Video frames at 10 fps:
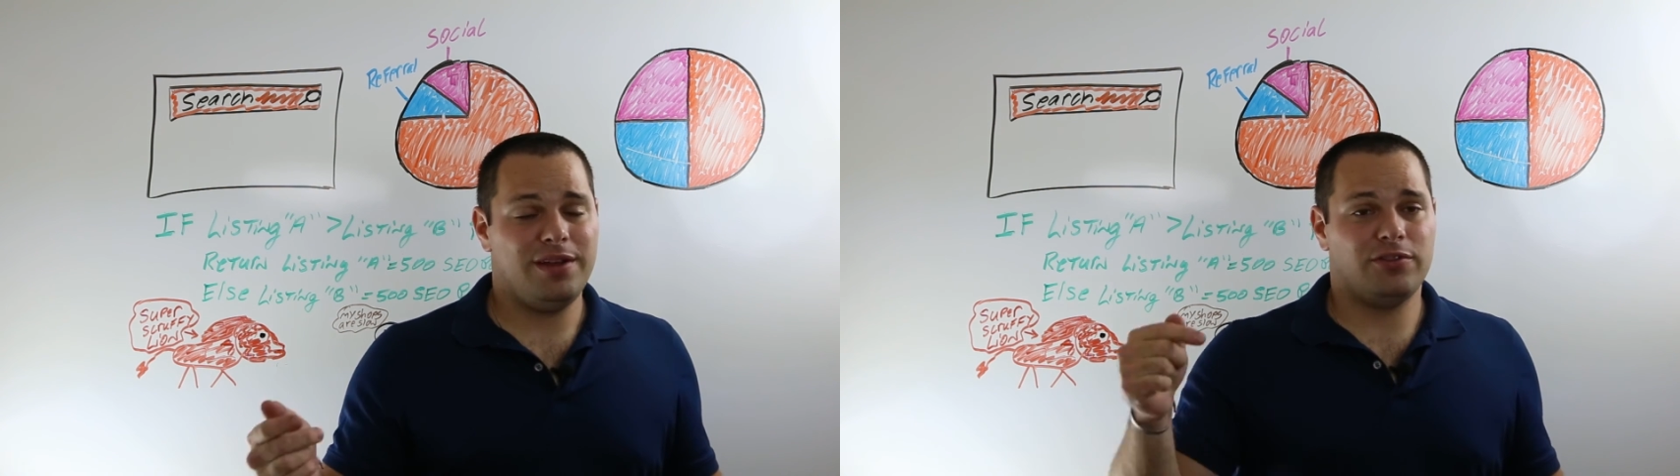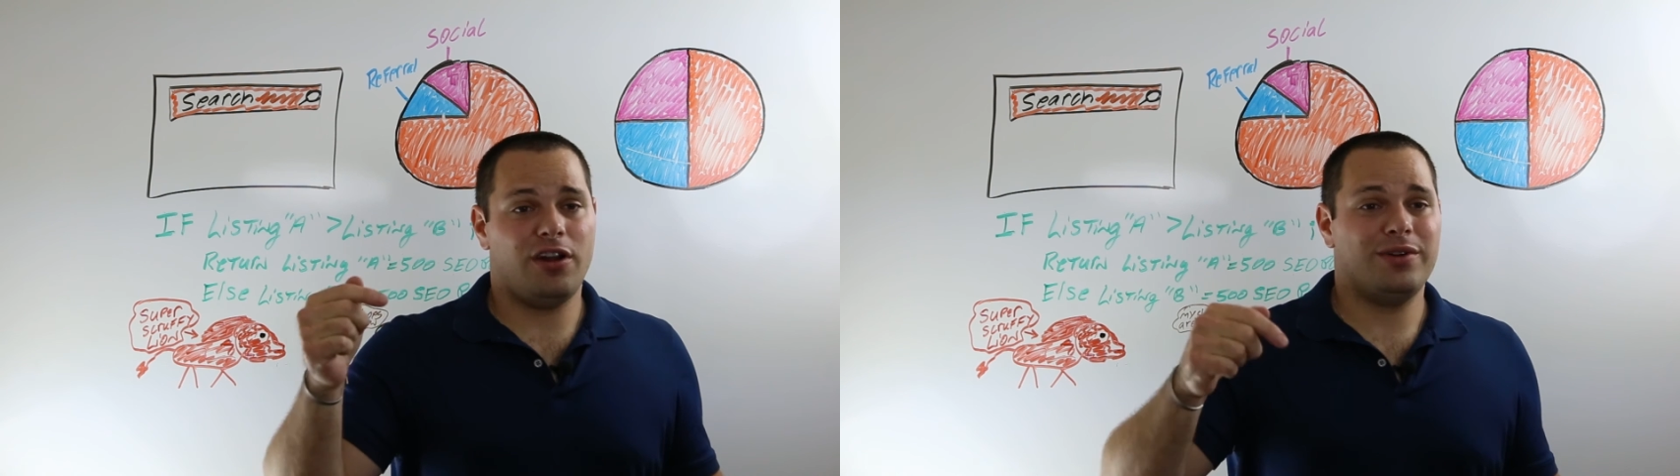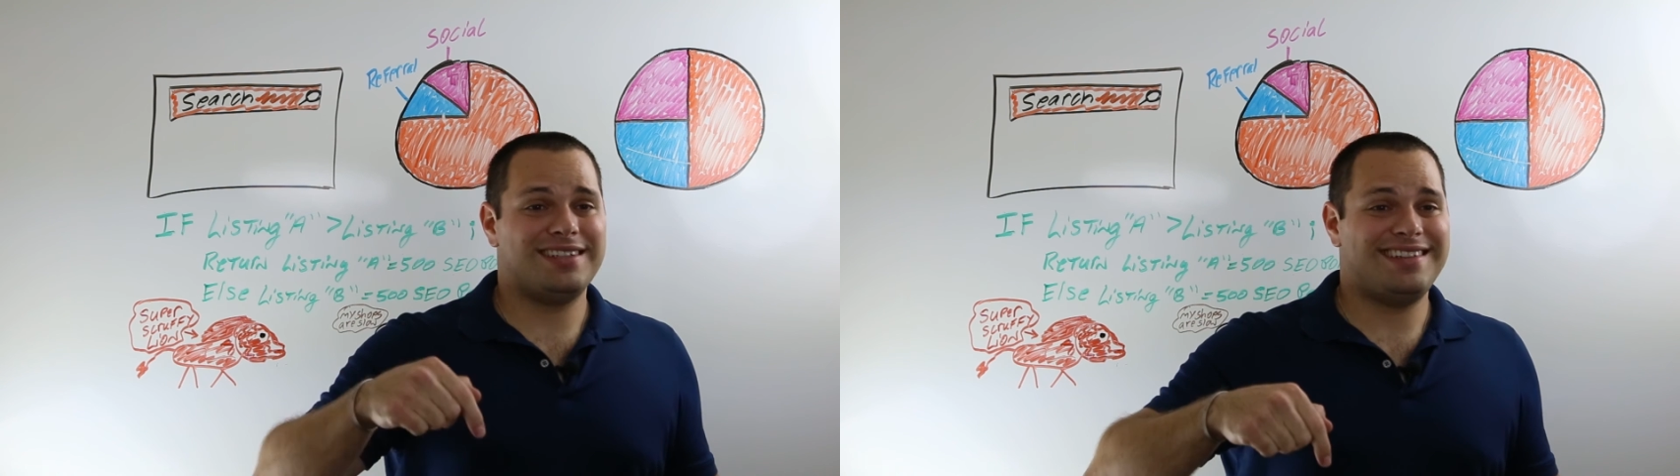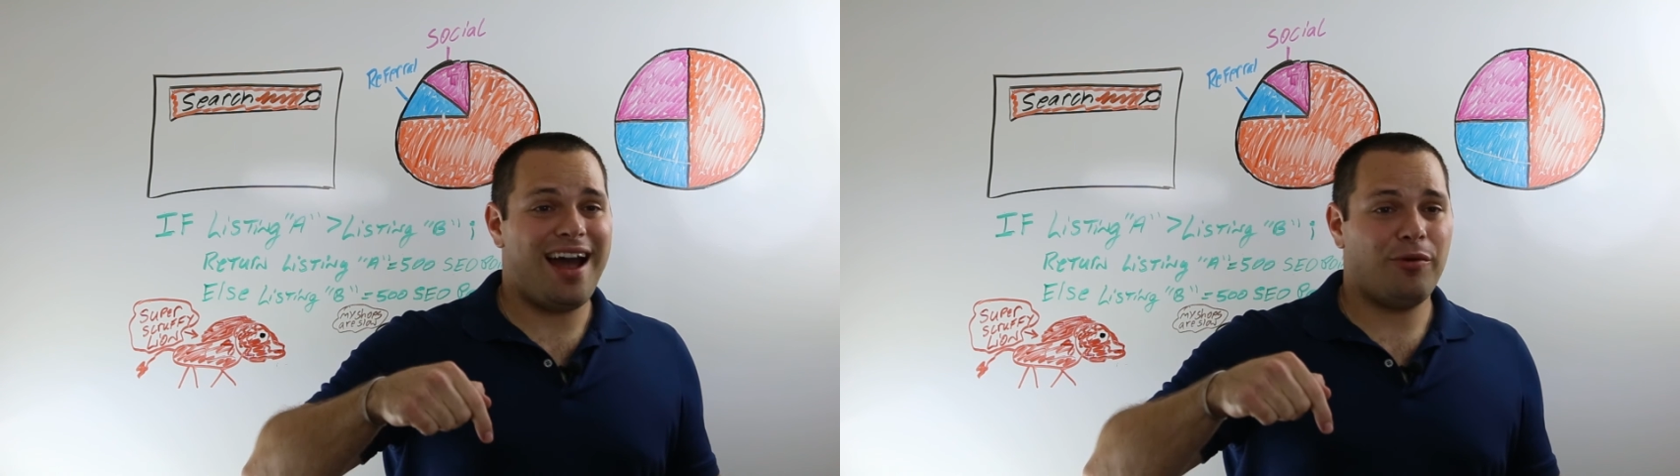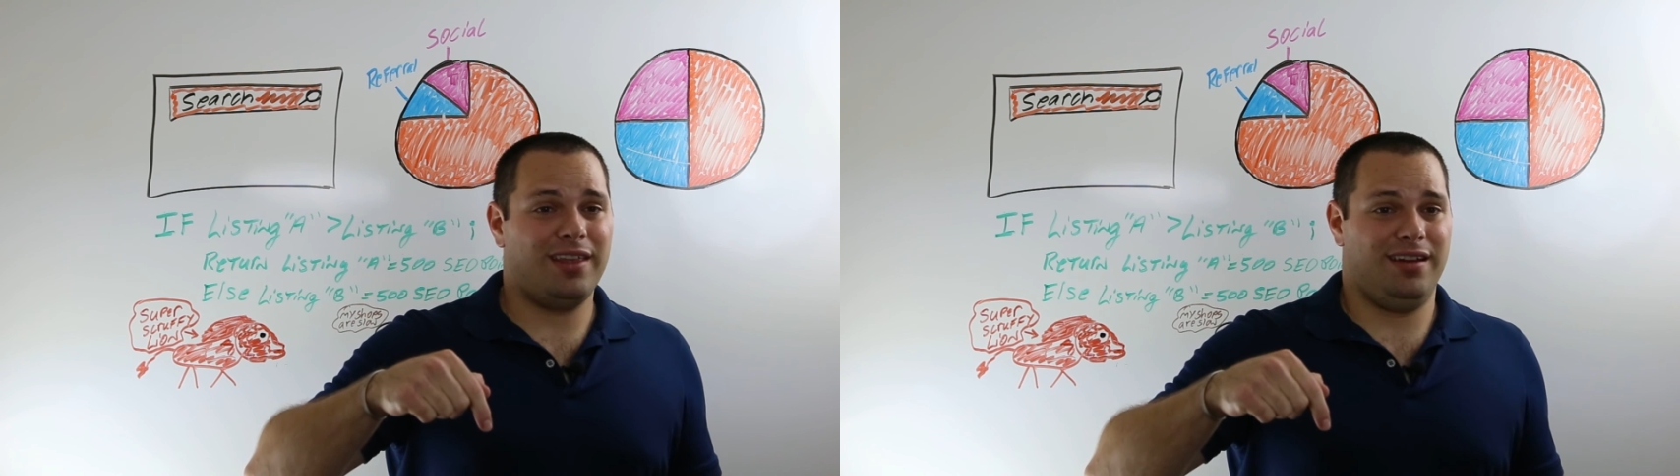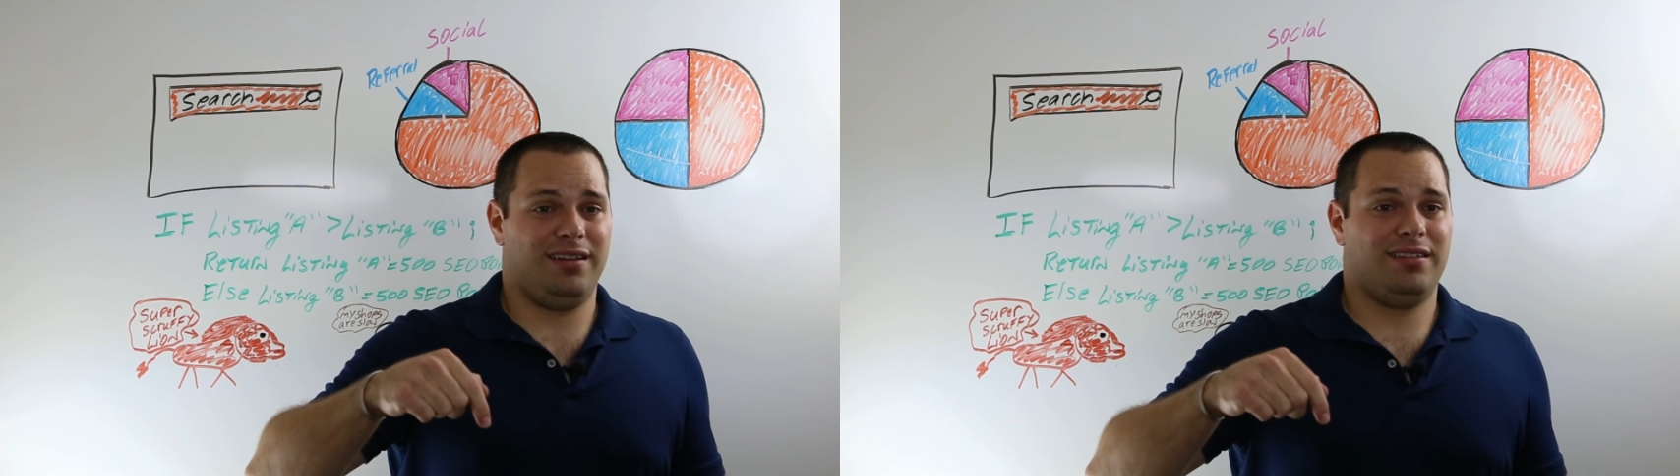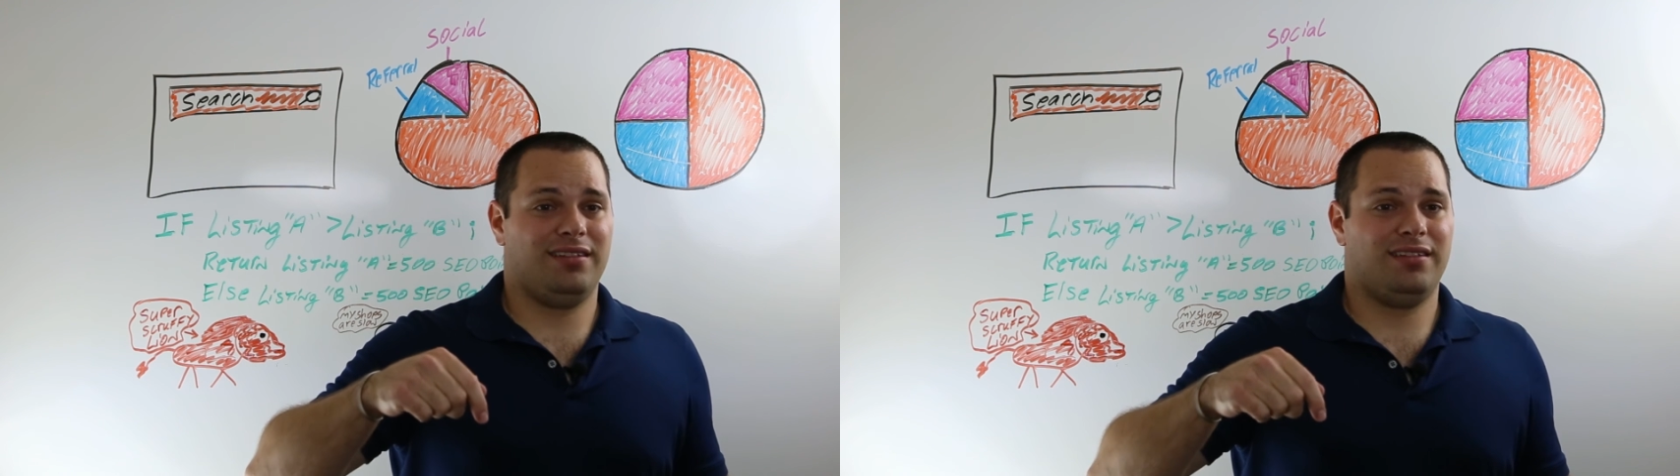even know it's down there